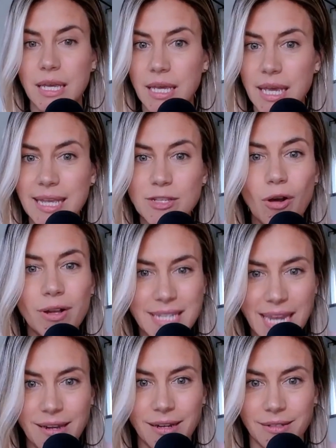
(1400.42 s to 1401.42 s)
it's all
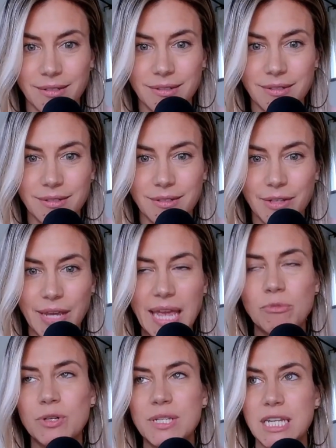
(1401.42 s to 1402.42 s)
data. Okay,
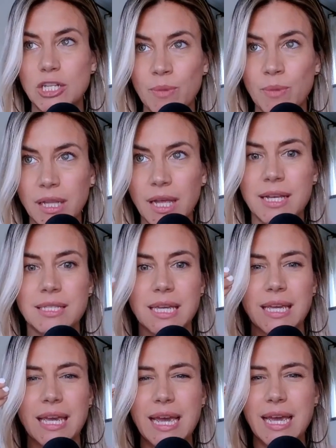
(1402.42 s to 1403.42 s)
I'm always teaching my clients,
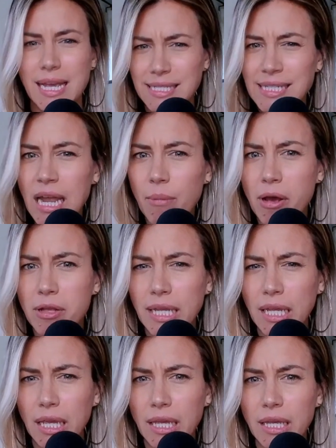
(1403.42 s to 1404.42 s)
like, it's not about
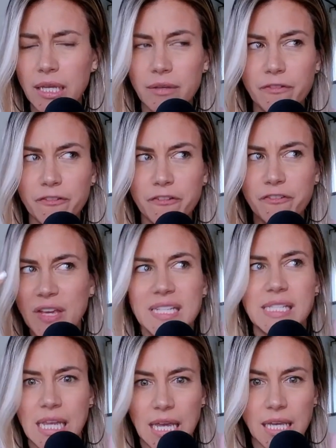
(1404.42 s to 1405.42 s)
like
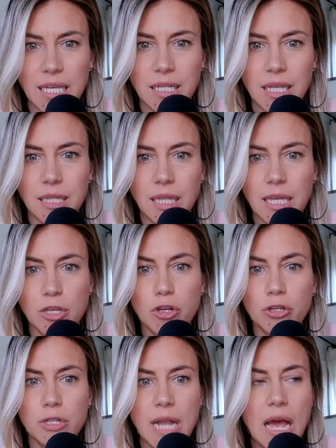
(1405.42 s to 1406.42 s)
fixing it. Like,
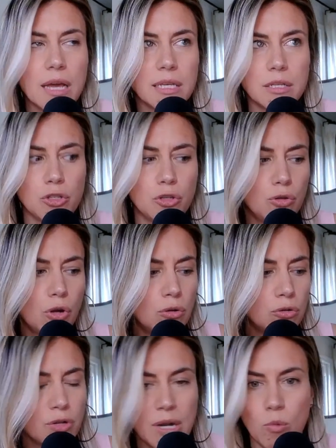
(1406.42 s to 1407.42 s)
you
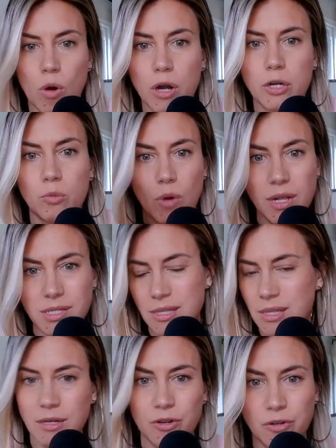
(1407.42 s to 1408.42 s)
don't drink water once and
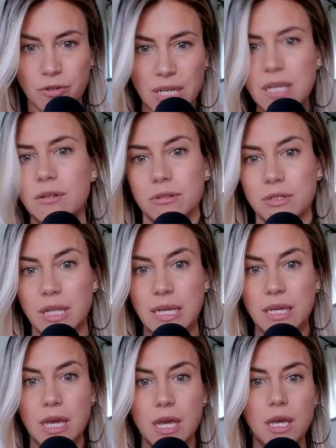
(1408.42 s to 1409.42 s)
then you're healed.
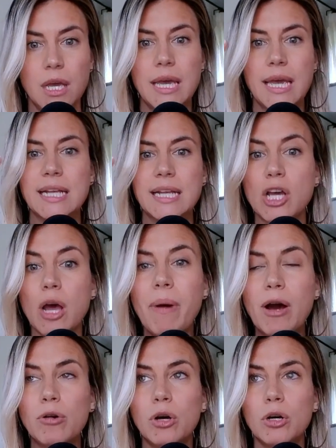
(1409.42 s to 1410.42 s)
Like, it's
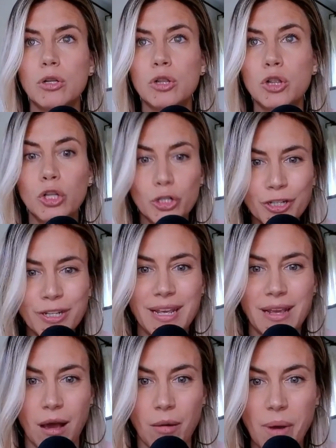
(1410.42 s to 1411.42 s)
about
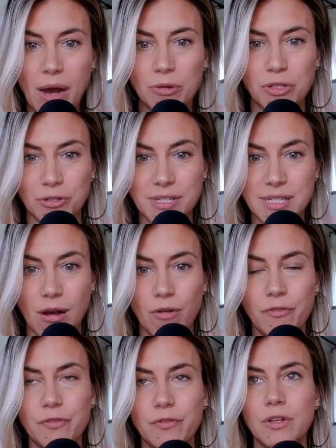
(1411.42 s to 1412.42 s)
learning about
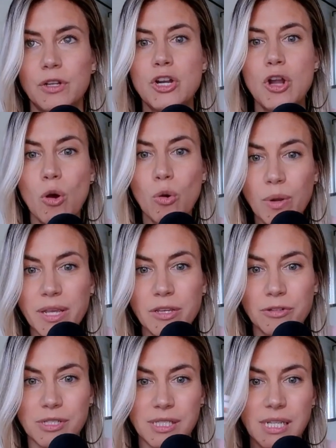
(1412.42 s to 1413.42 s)
yourself, knowing
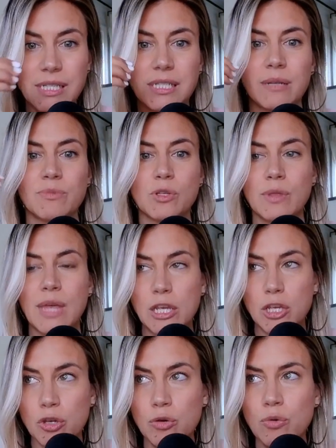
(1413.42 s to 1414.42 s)
your system so that
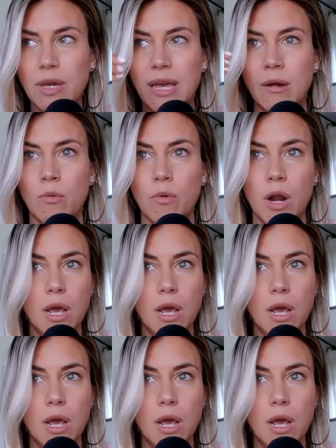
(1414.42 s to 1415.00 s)
you can